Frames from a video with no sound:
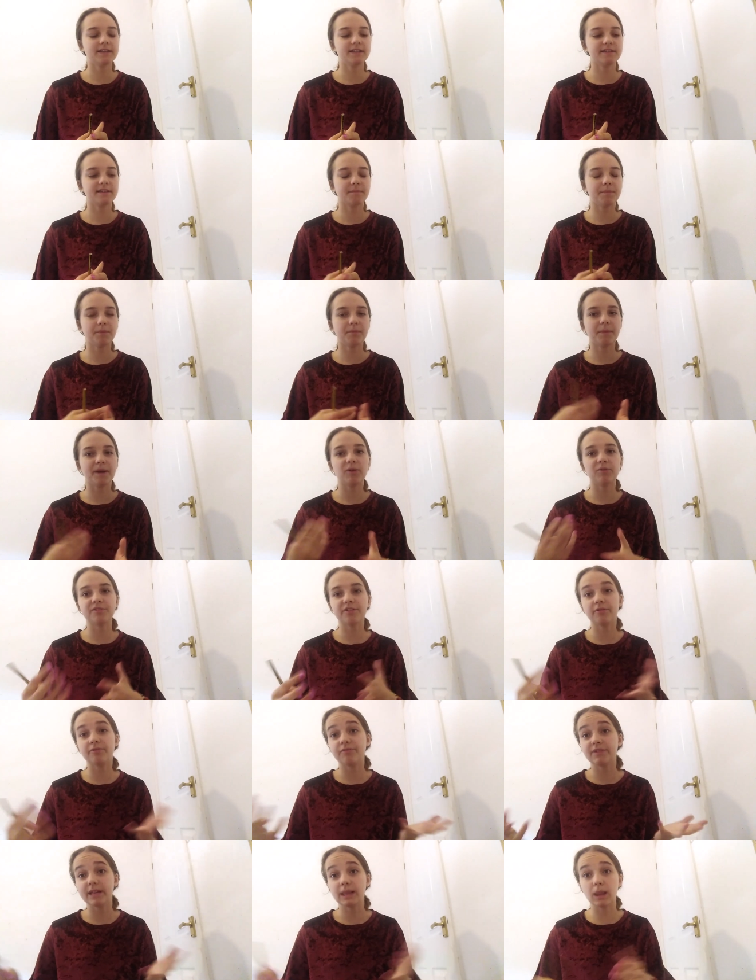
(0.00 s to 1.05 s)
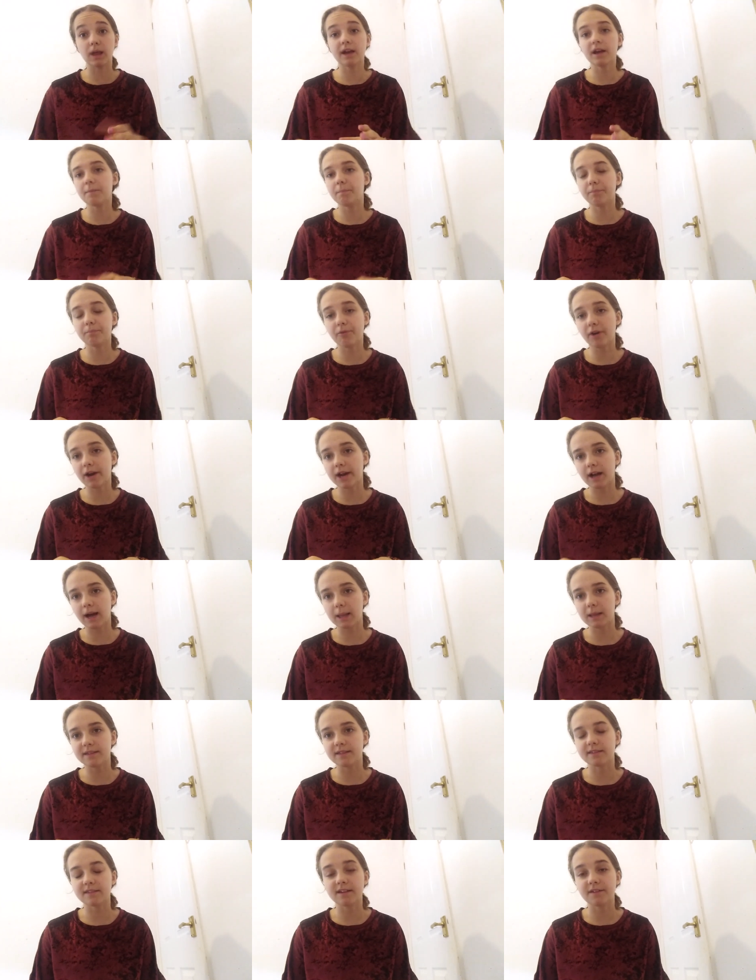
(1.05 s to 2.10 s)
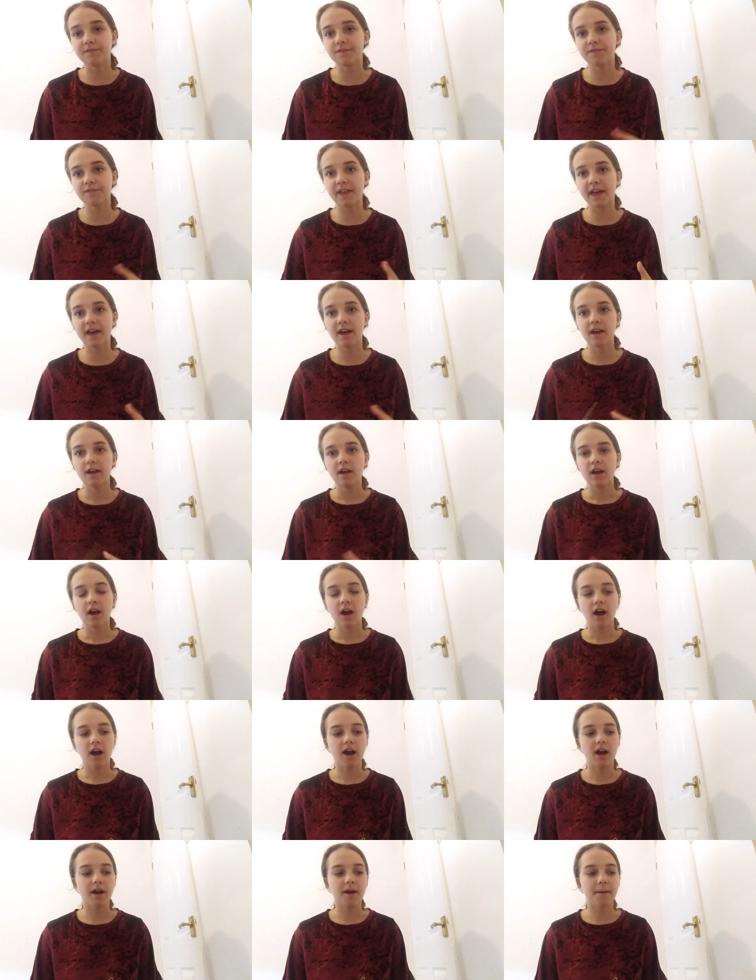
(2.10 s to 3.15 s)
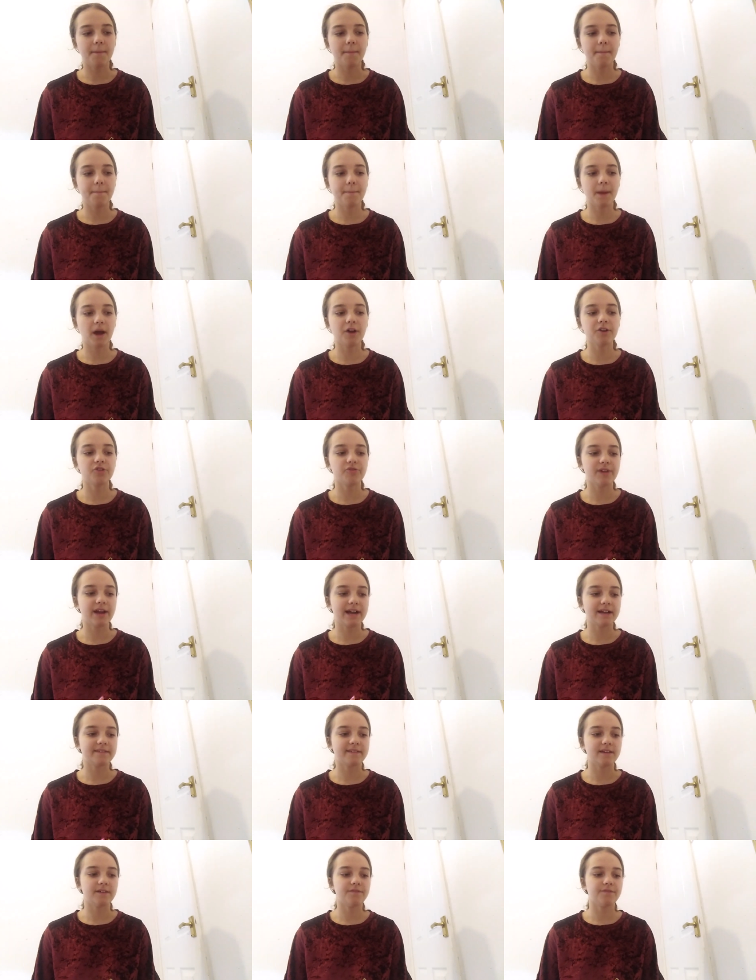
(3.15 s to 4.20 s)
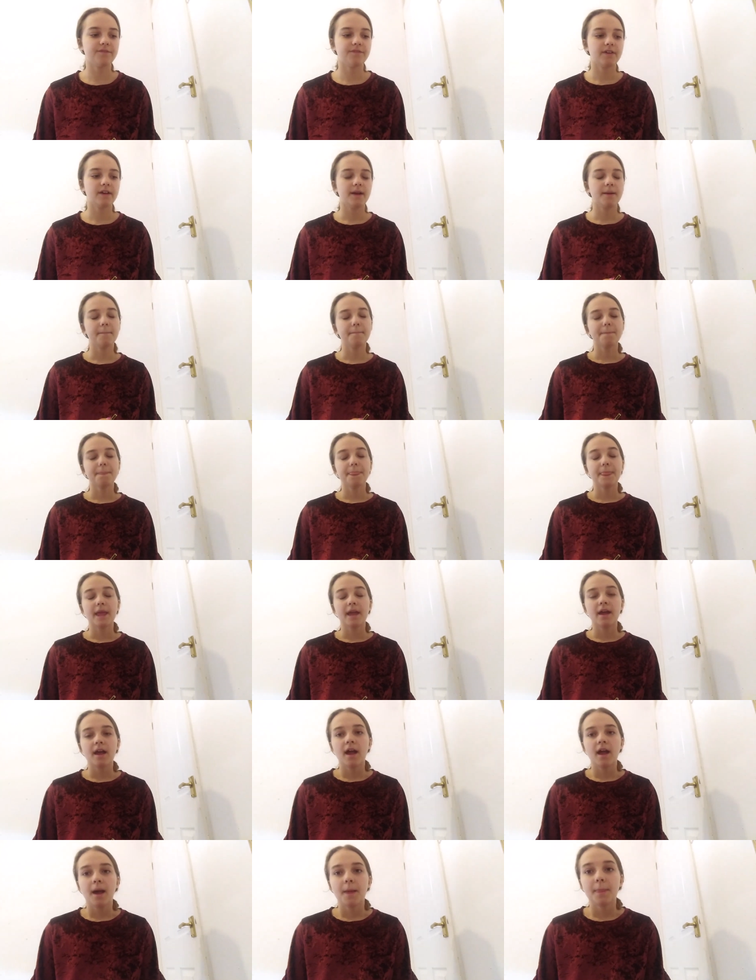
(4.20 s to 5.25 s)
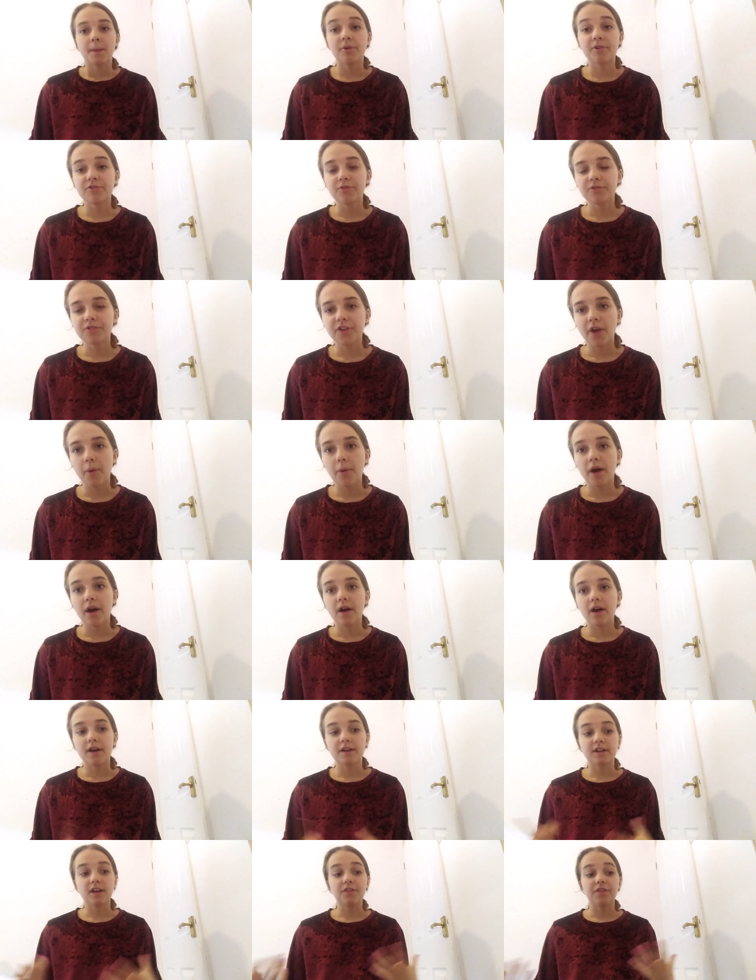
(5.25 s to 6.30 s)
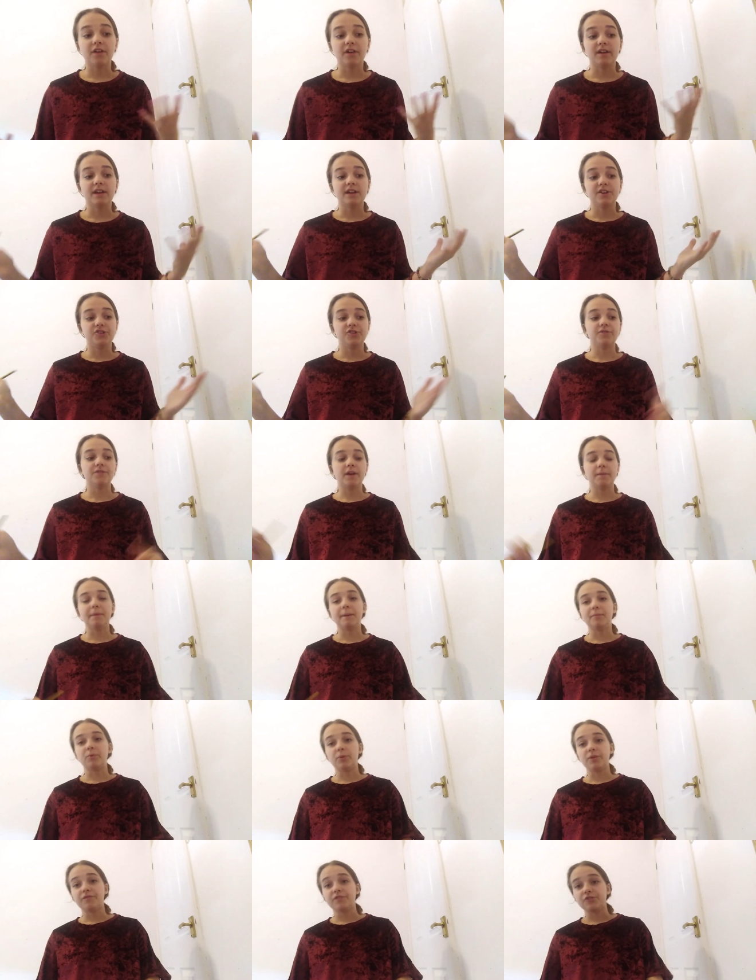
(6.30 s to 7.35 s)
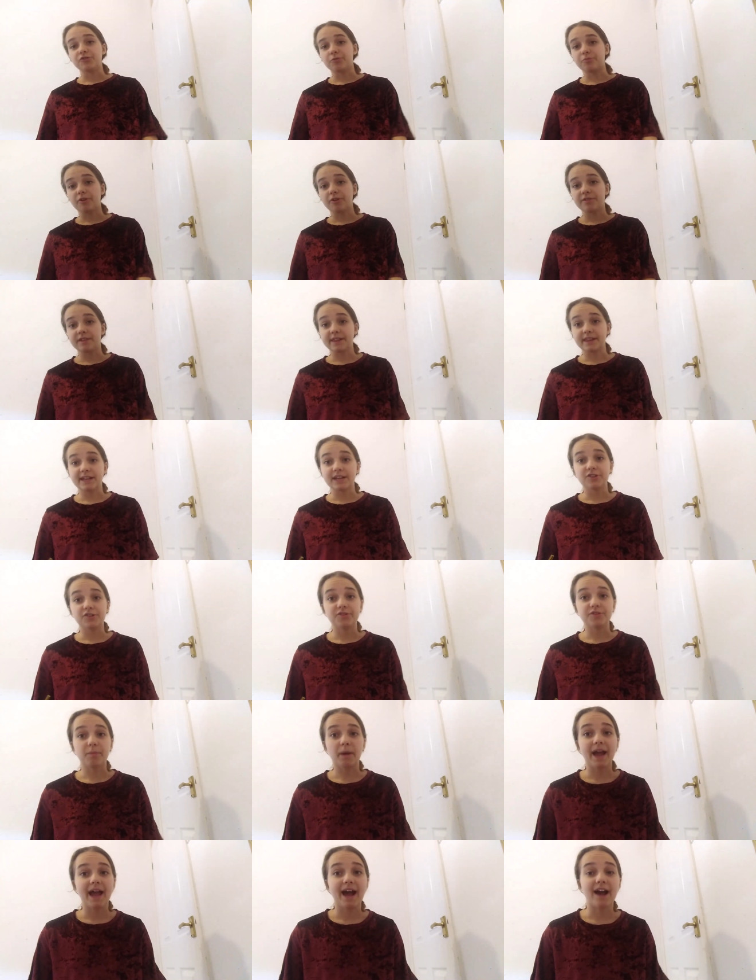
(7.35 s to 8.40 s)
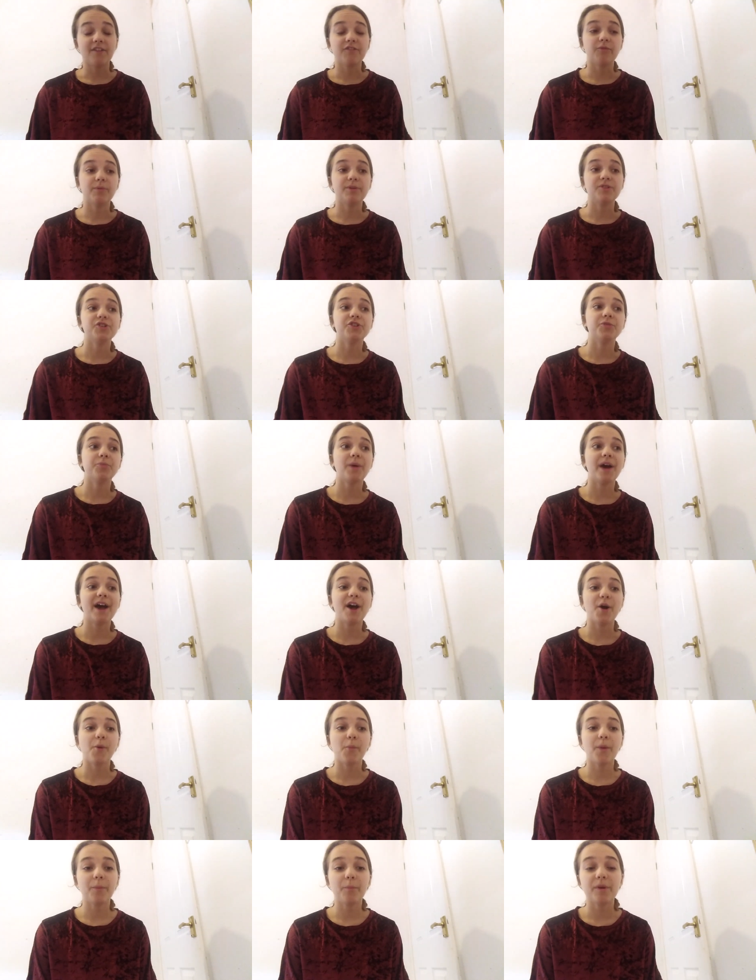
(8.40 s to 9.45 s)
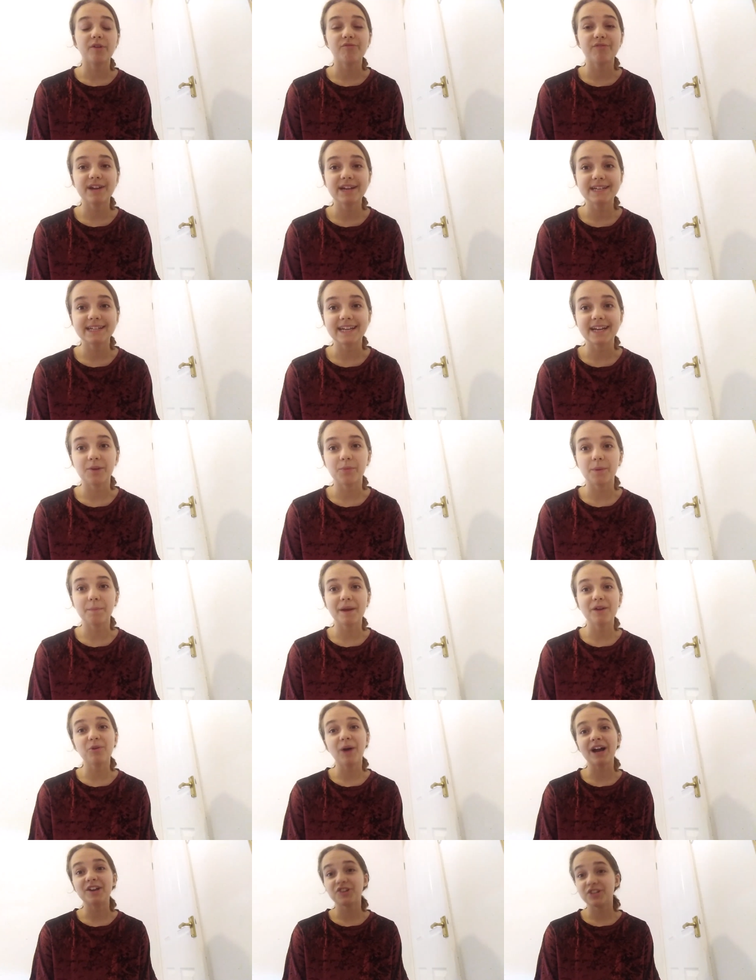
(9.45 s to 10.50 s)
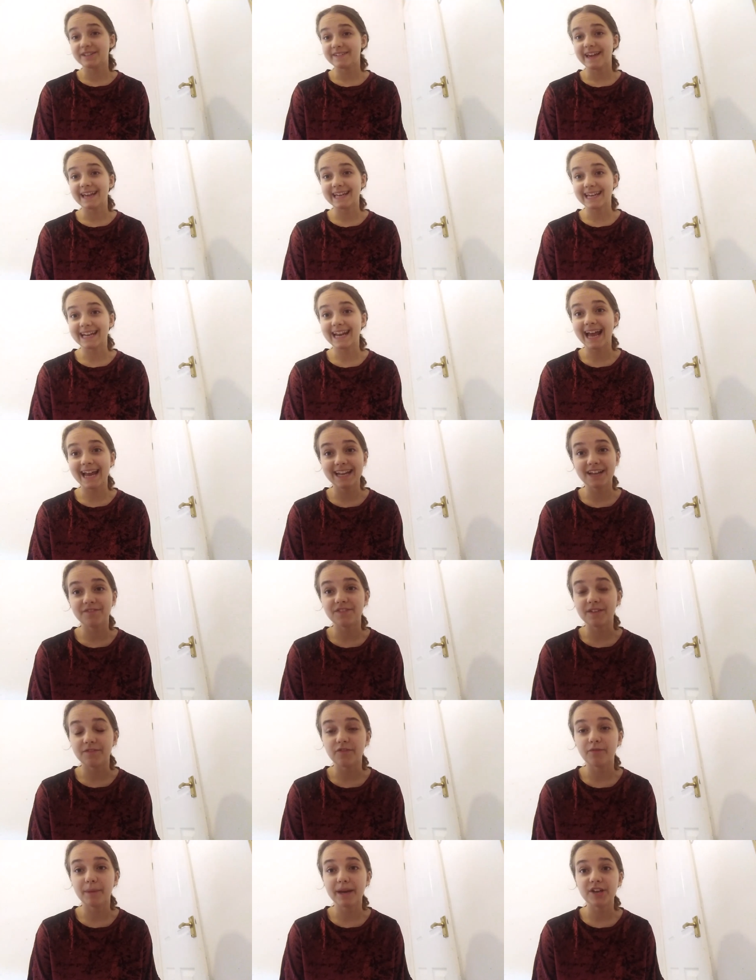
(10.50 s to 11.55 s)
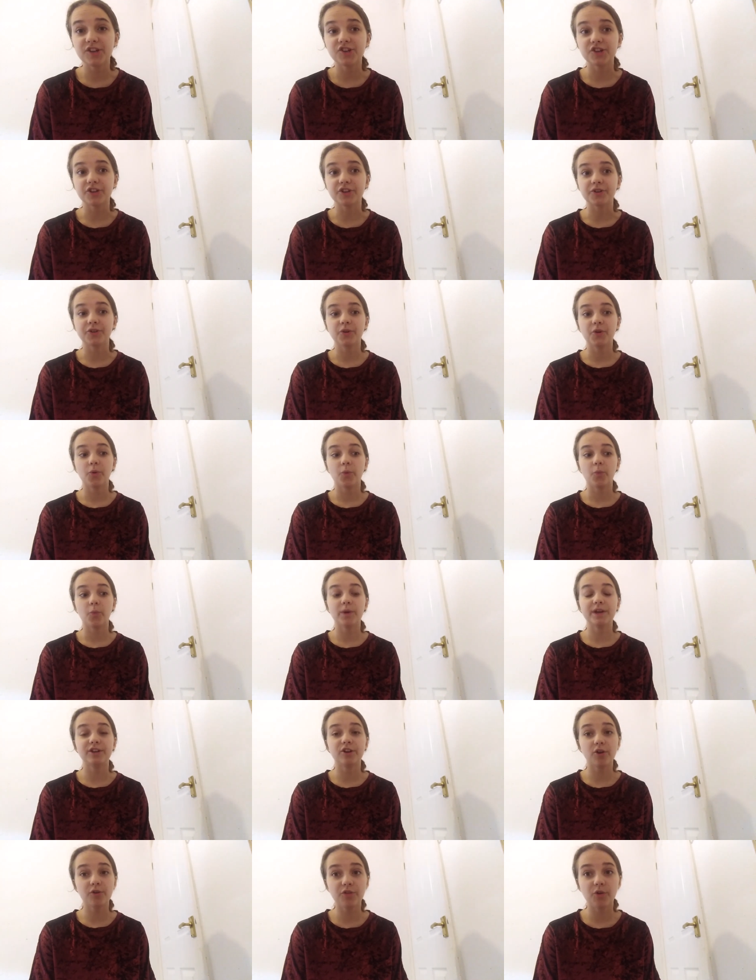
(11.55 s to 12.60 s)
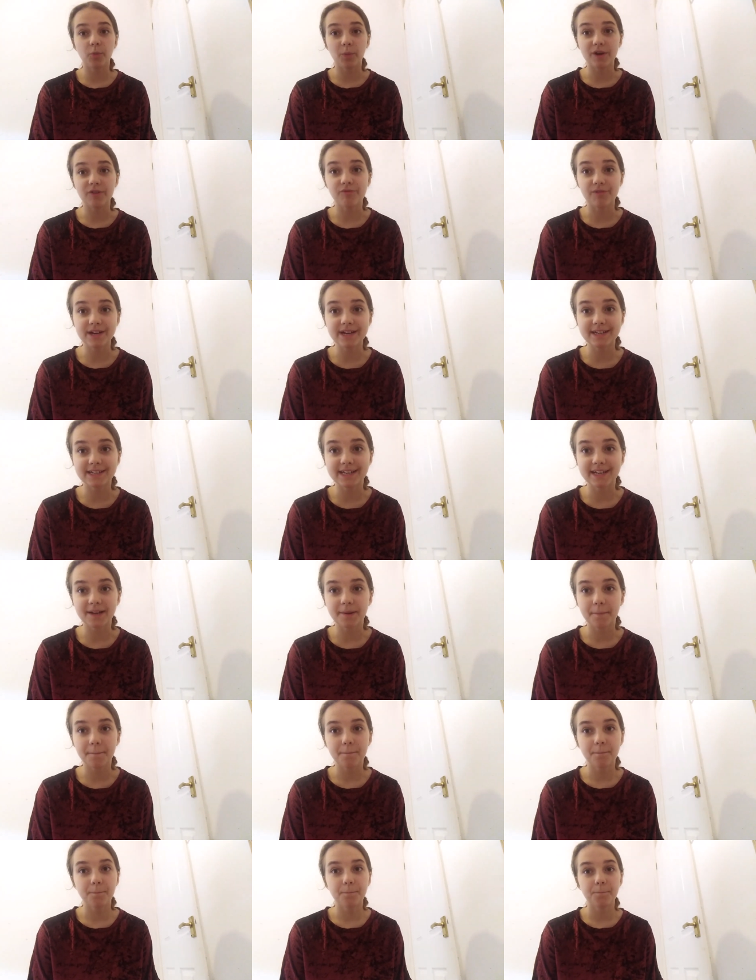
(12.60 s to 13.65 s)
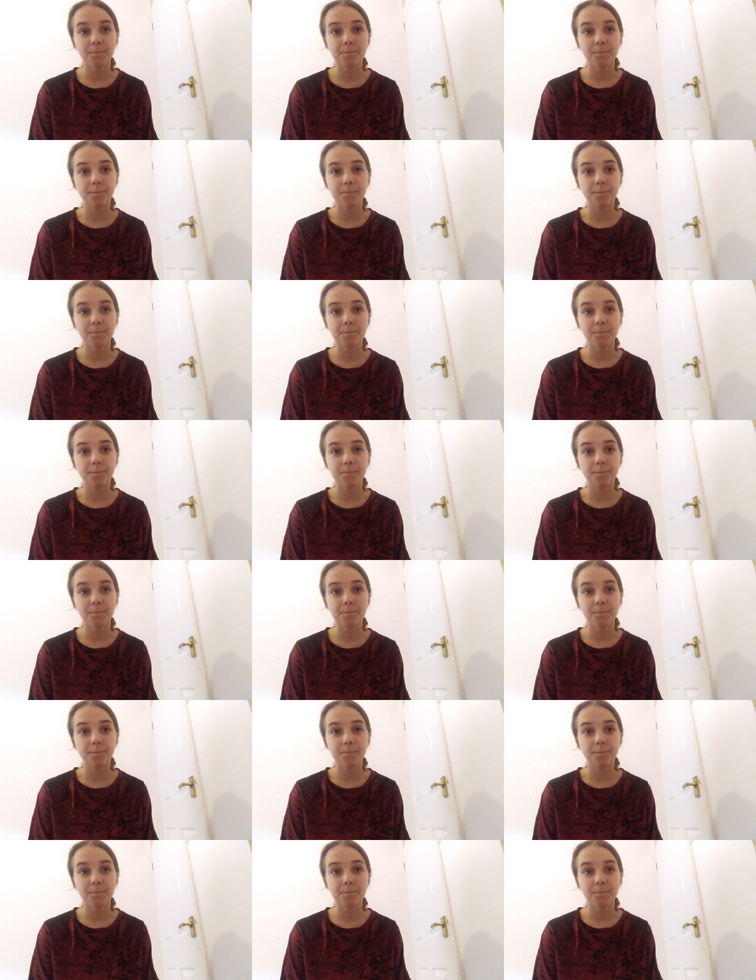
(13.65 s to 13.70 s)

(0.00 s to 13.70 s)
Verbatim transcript: some people may also really like bright colours and stuff if they're underreactive. There is also another issue that people with visual processing issues might have, which is where when we're reading, we may not actually take in any of the information. We know that we're reading,